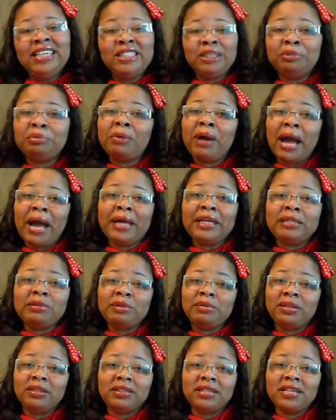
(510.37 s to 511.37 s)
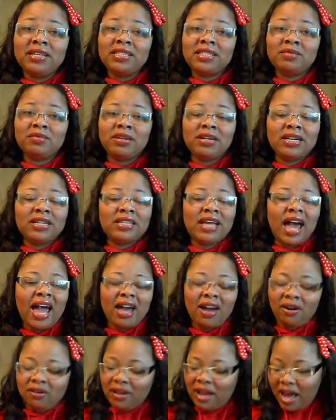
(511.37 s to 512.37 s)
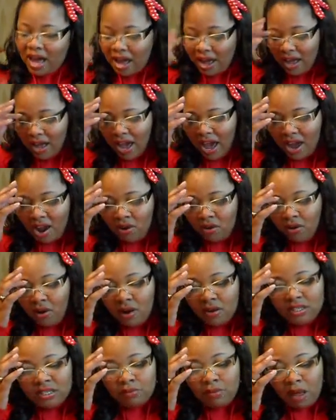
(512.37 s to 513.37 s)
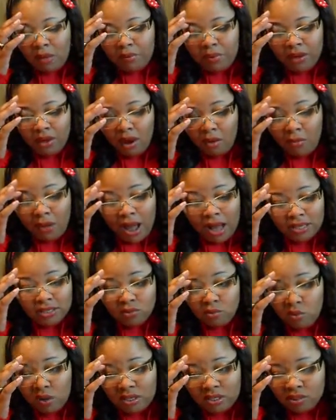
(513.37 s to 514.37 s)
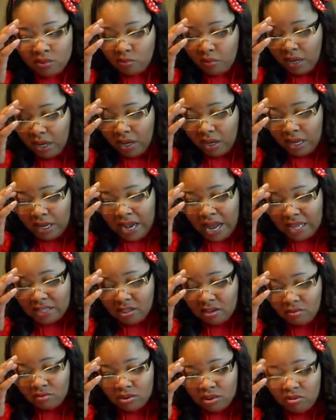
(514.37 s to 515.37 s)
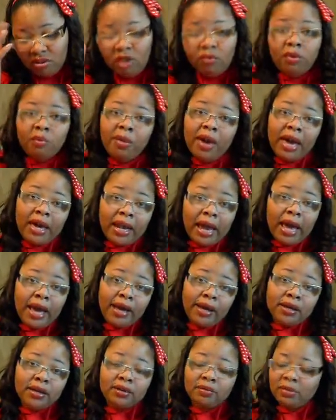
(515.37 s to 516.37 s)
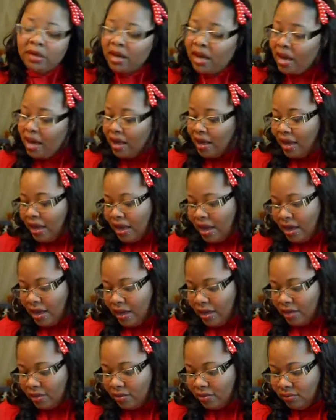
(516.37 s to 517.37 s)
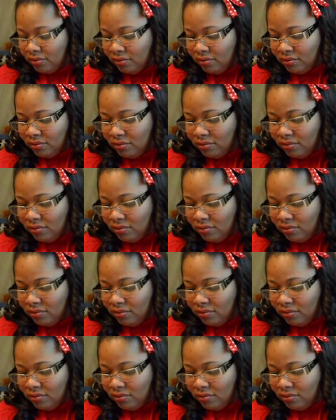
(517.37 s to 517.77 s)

she surprised me with this one because I go lie. I only go to my P.O. box once a week, and that's on Tuesday when payday comes. And